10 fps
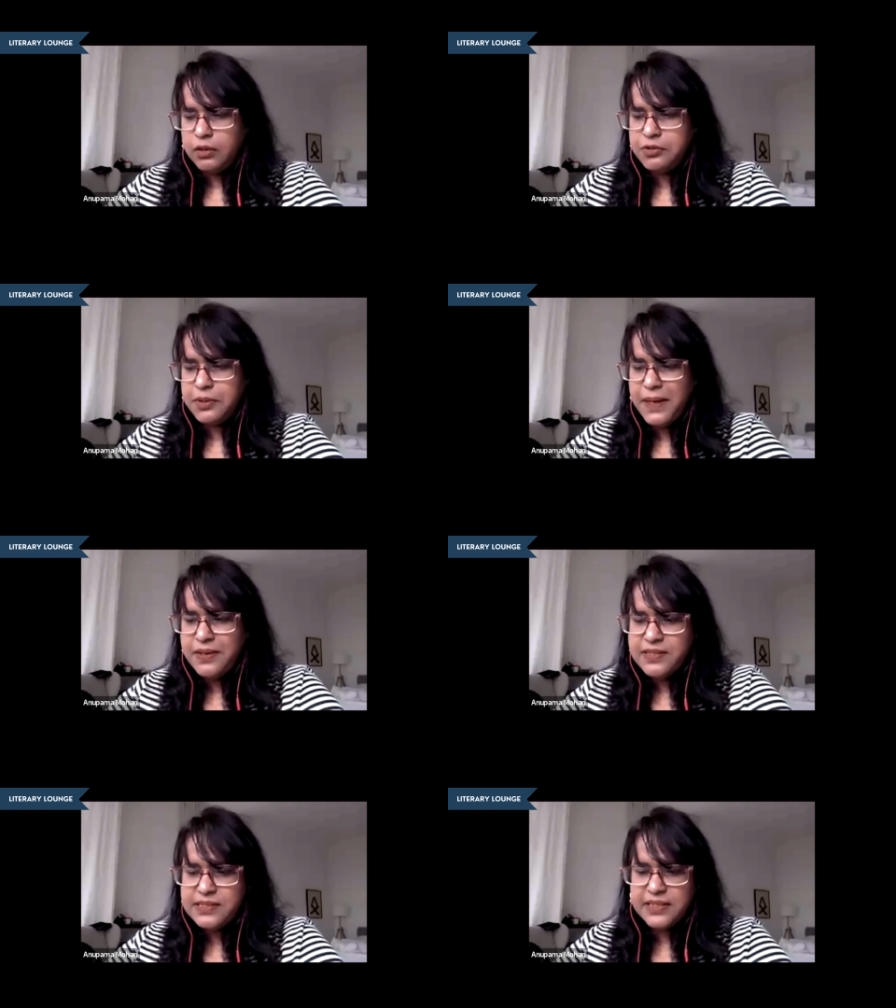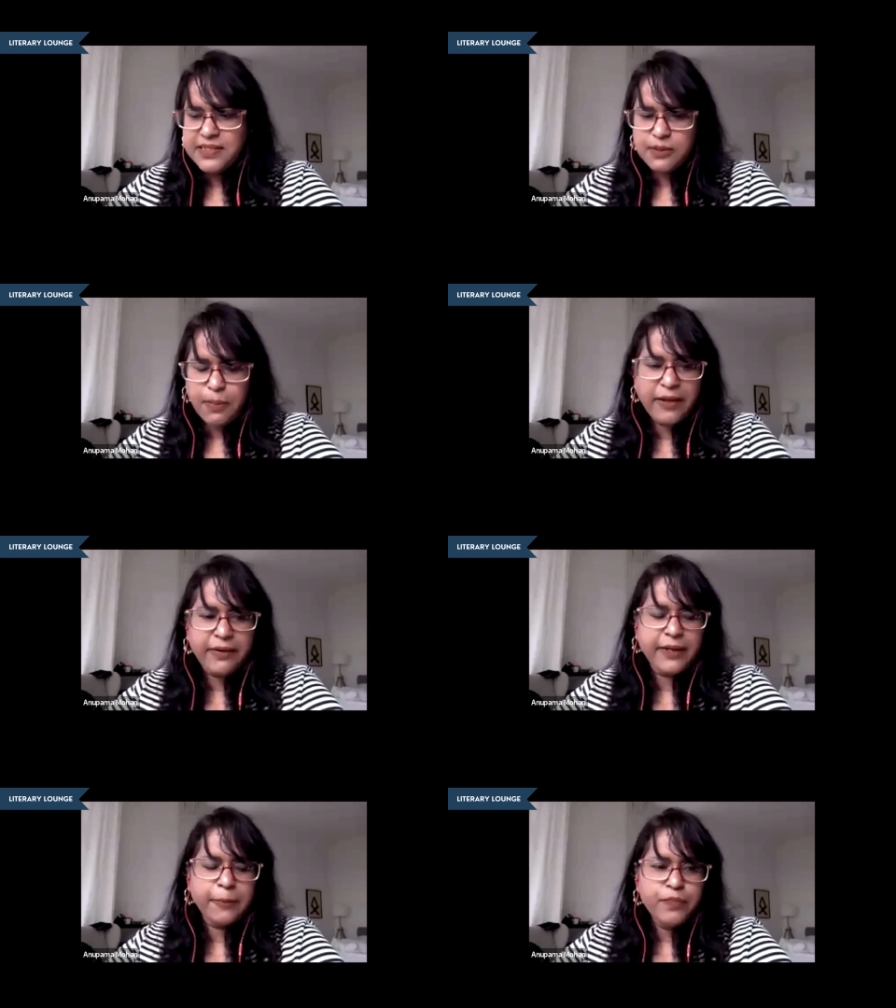tremendously
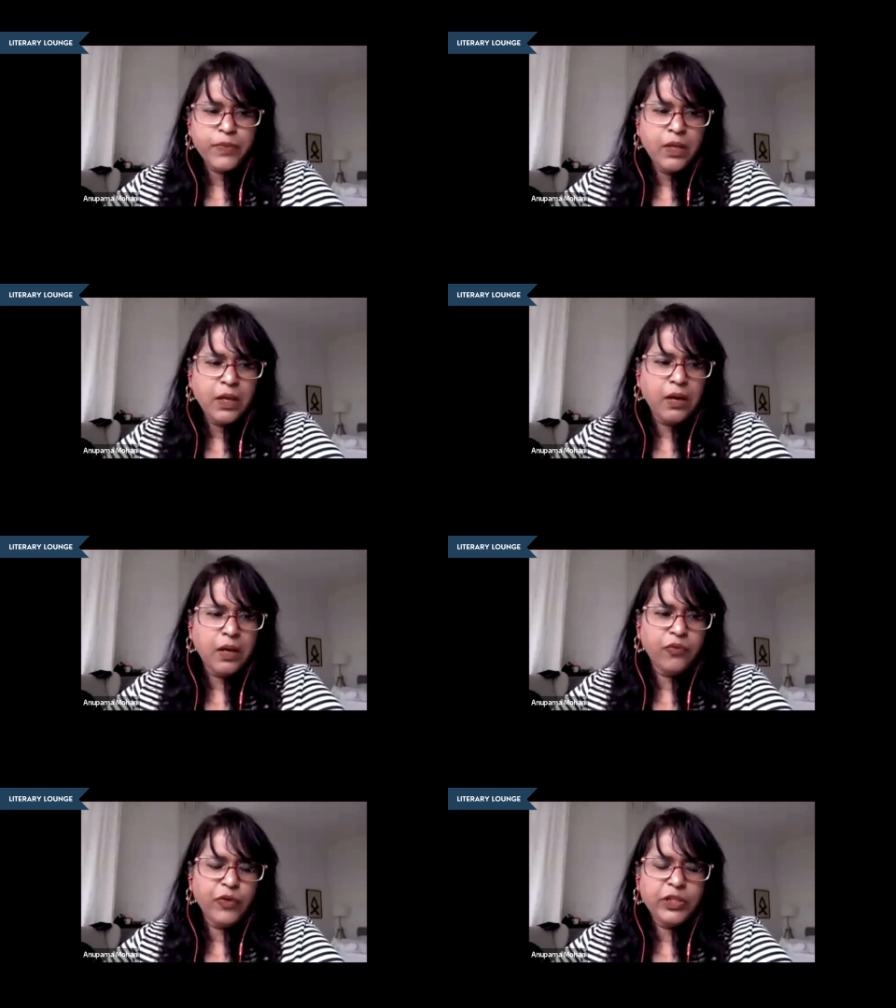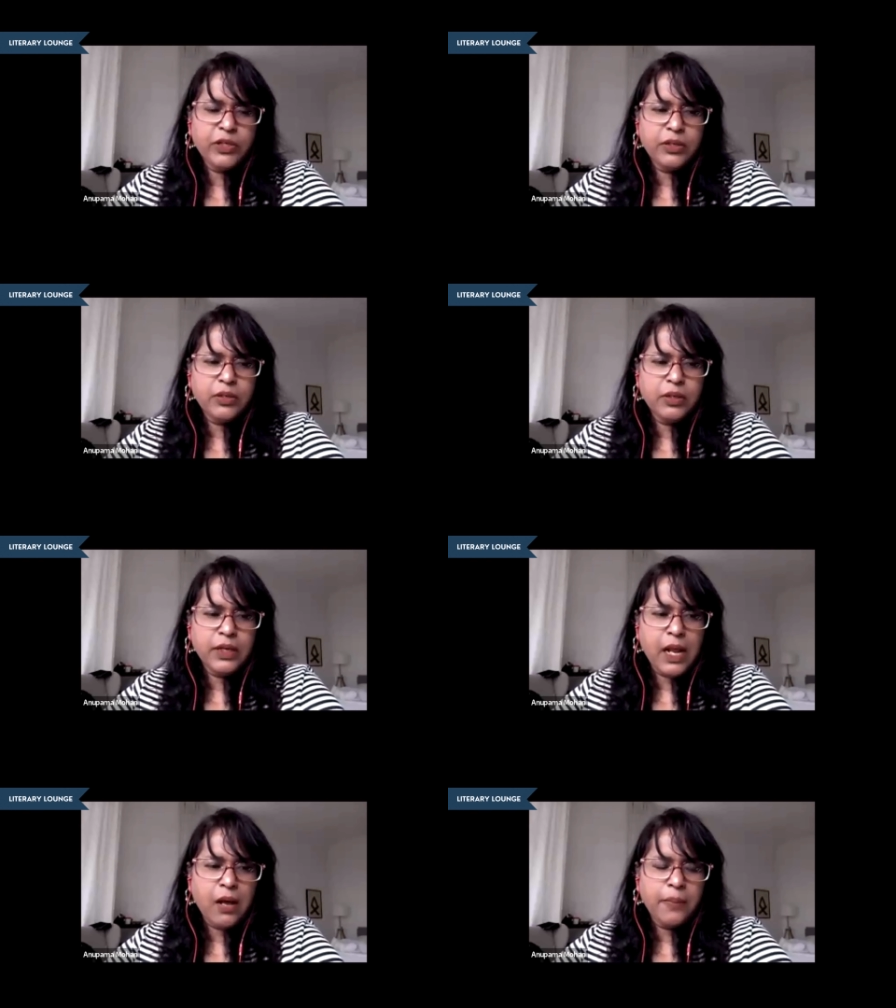inspiring uh, with an